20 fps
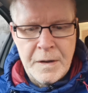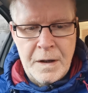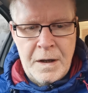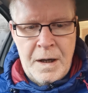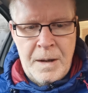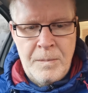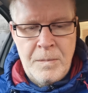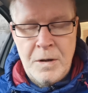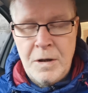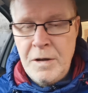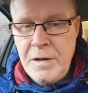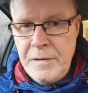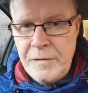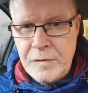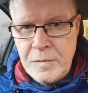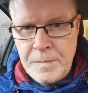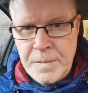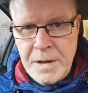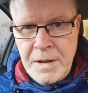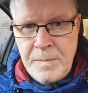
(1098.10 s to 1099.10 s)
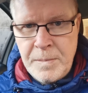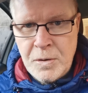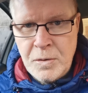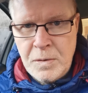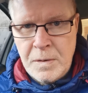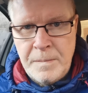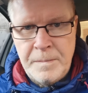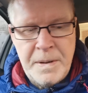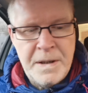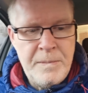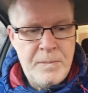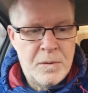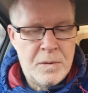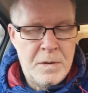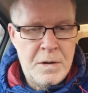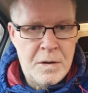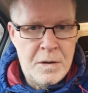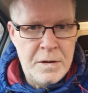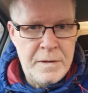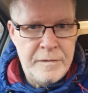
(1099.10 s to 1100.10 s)
I'm learning from people, and people
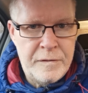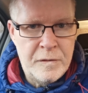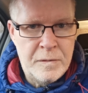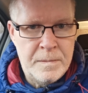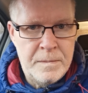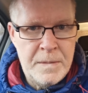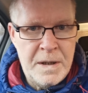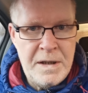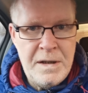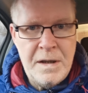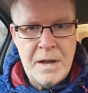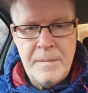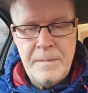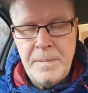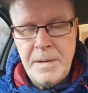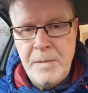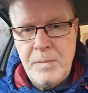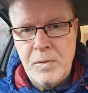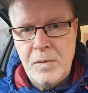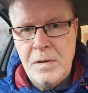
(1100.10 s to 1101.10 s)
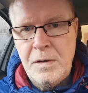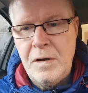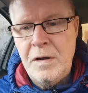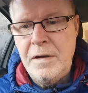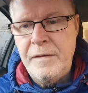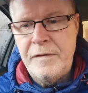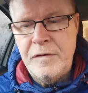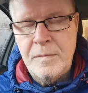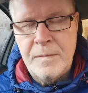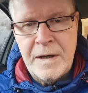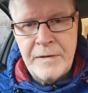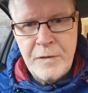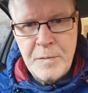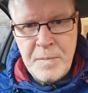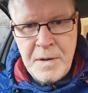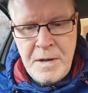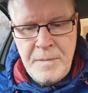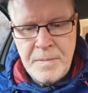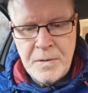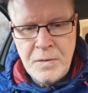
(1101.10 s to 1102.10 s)
are learning from me, and people are learning from other
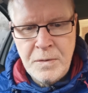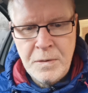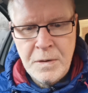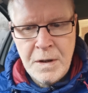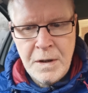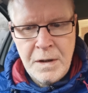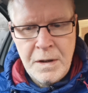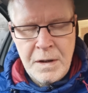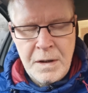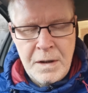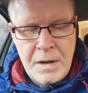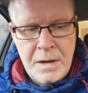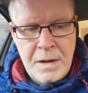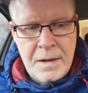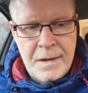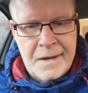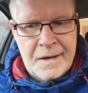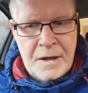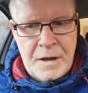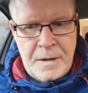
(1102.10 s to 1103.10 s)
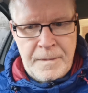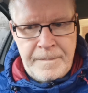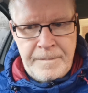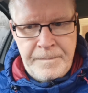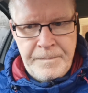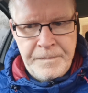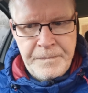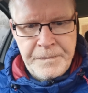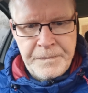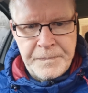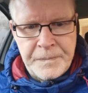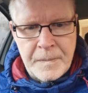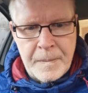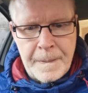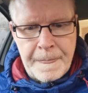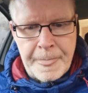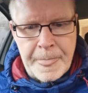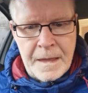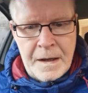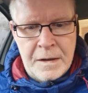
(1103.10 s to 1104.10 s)
people. Um,
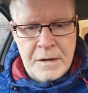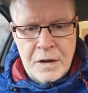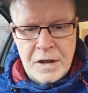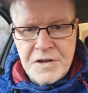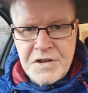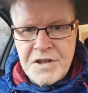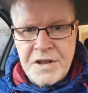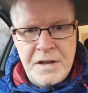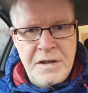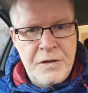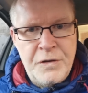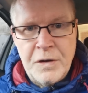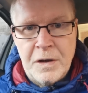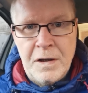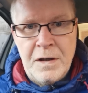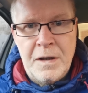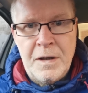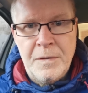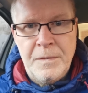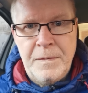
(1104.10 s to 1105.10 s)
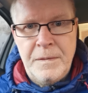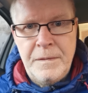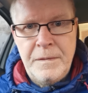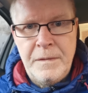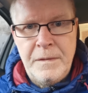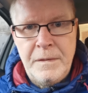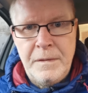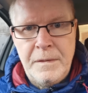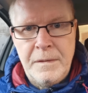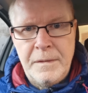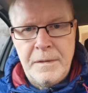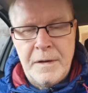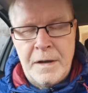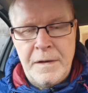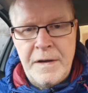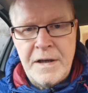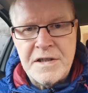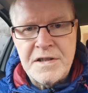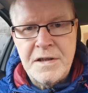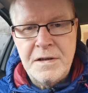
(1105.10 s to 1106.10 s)
I'd like to say you're not alone,
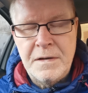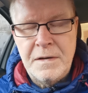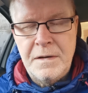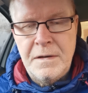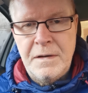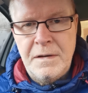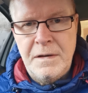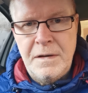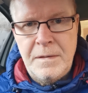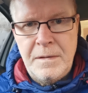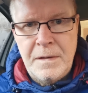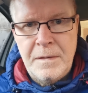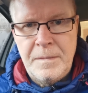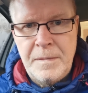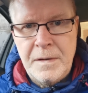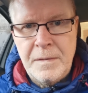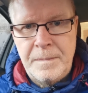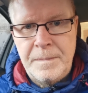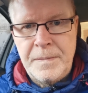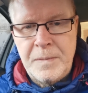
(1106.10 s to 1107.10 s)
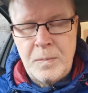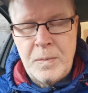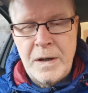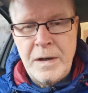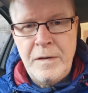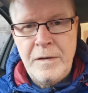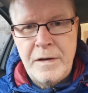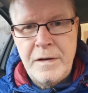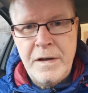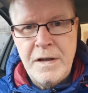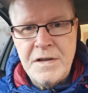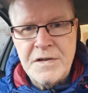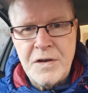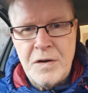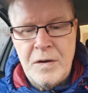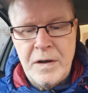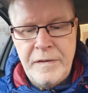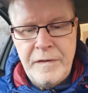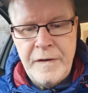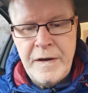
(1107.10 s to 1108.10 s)
and that's the, the, the, the, one of the things that
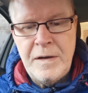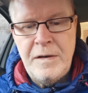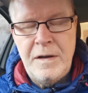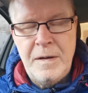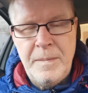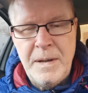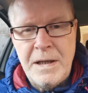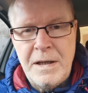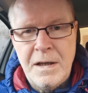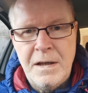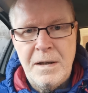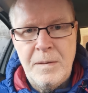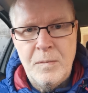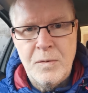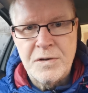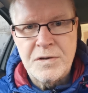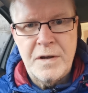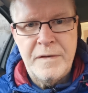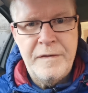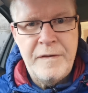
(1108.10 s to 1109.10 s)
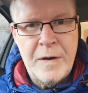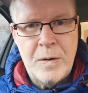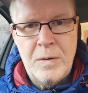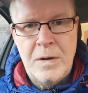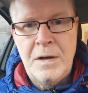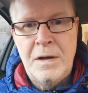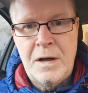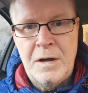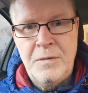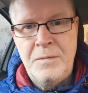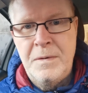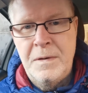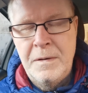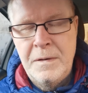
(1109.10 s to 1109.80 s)
I found at the beginning was I felt alone.